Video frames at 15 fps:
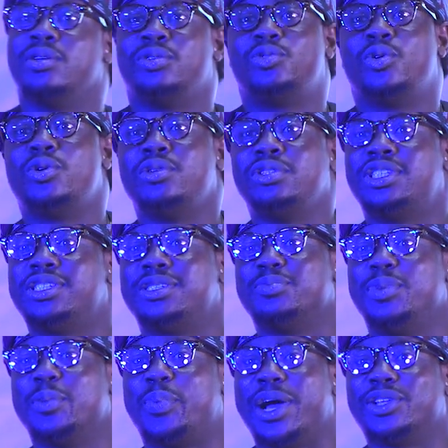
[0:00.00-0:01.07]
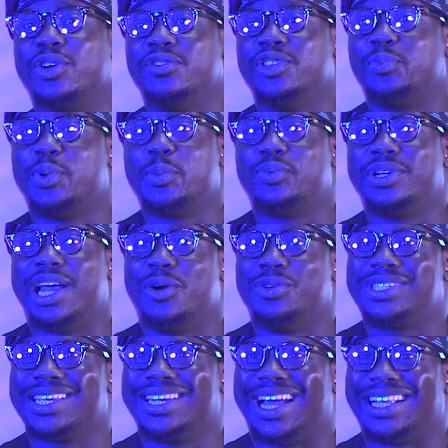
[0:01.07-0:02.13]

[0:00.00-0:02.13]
Don't be part of the people that will say